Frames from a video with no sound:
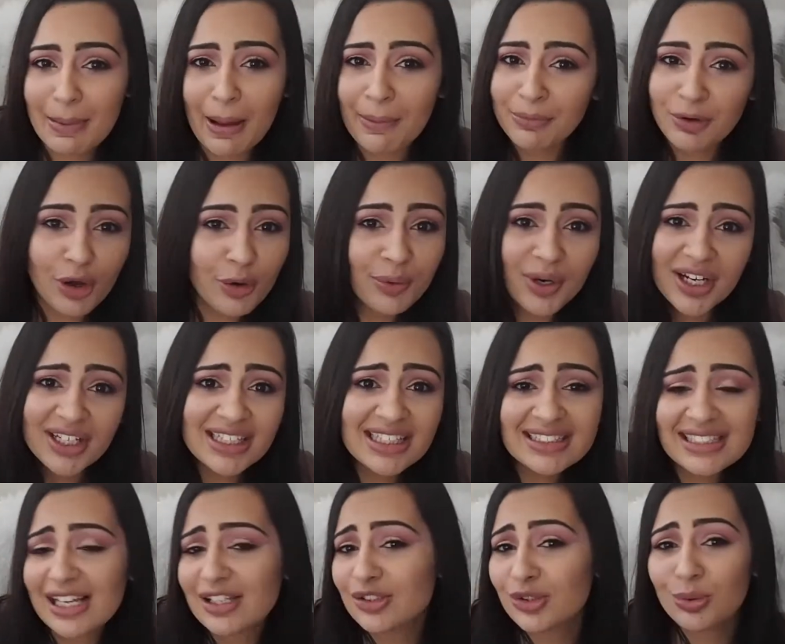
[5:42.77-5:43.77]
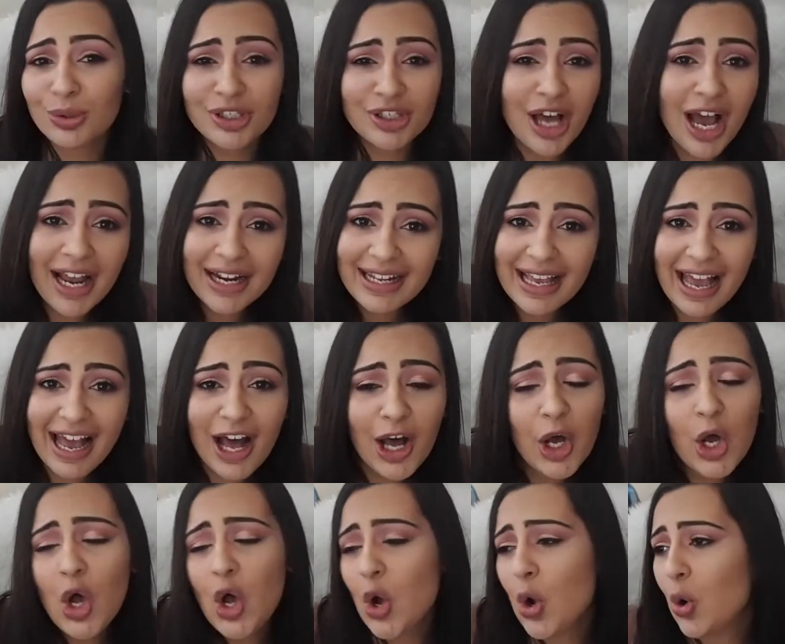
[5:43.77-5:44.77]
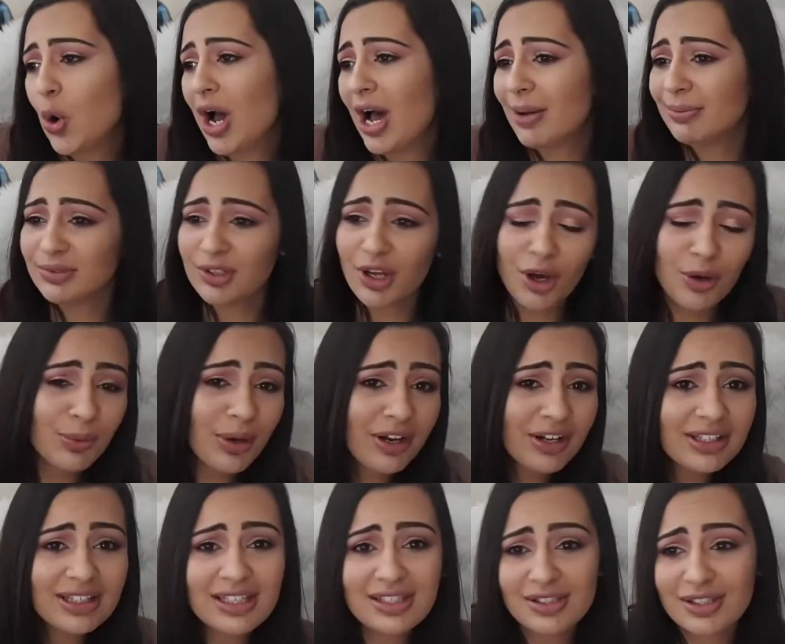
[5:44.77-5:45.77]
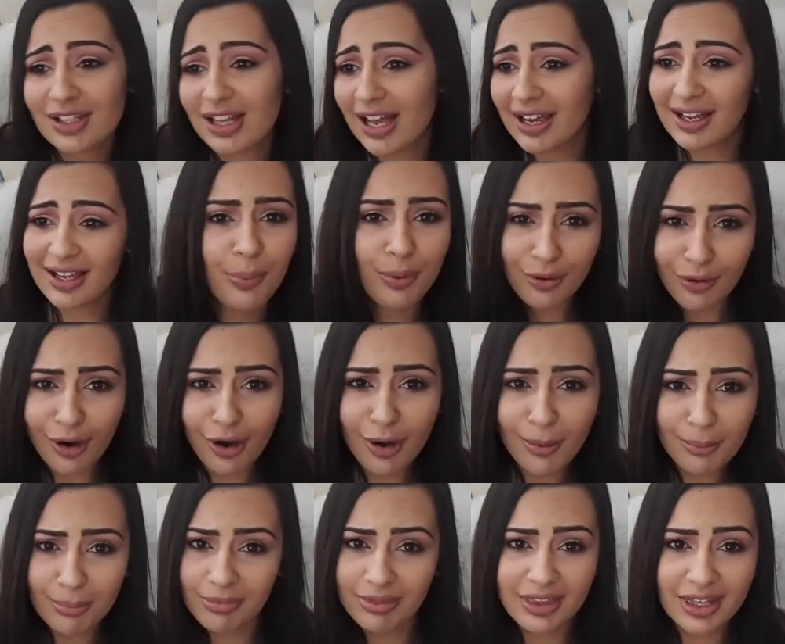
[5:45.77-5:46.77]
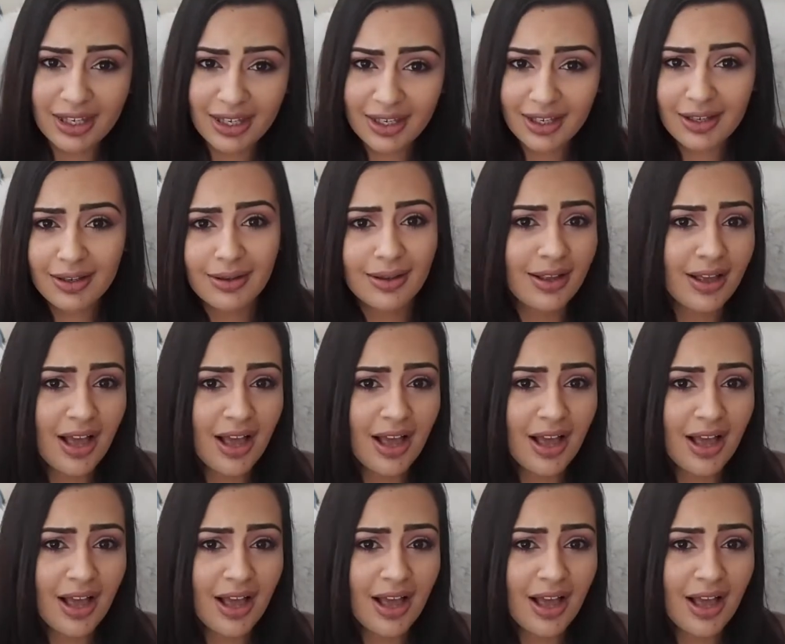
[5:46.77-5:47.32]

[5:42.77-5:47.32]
I'm not wearing this out to a night out, or I'm not wearing this to like a prom thing.